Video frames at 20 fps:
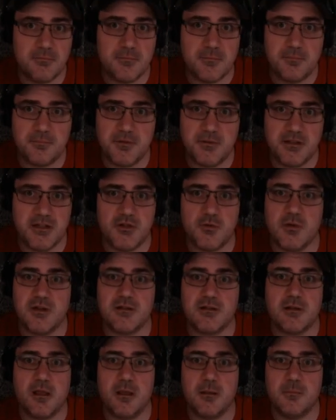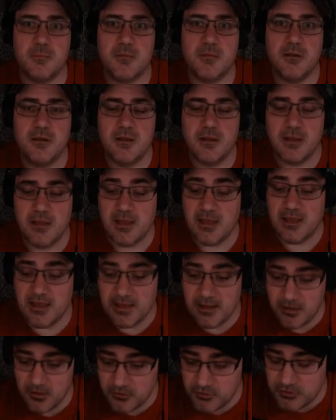Police Quest game.
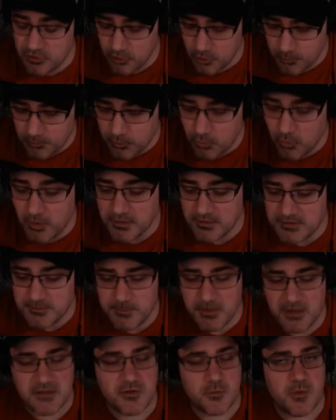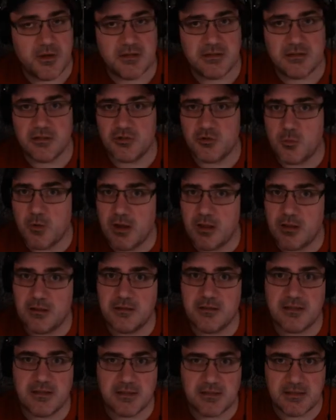And to your point, Space Quest as well
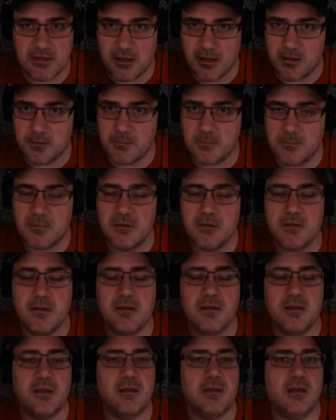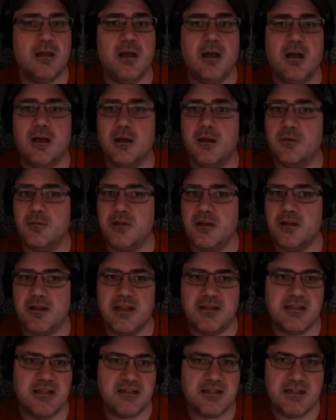is the same.
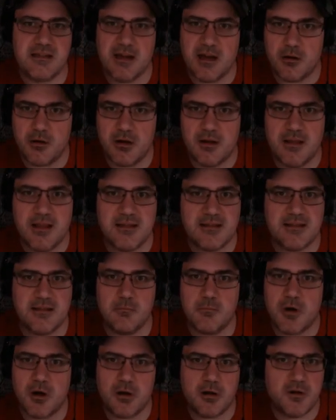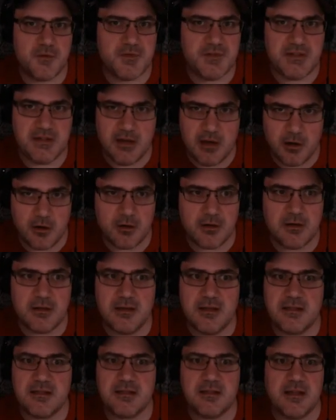It's a Sierra. It's the mark of Sierra.
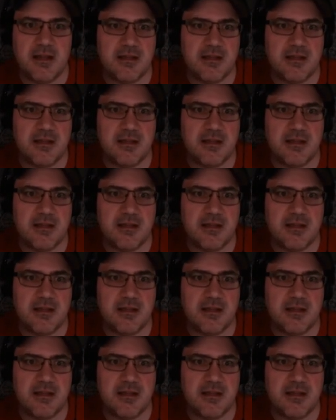It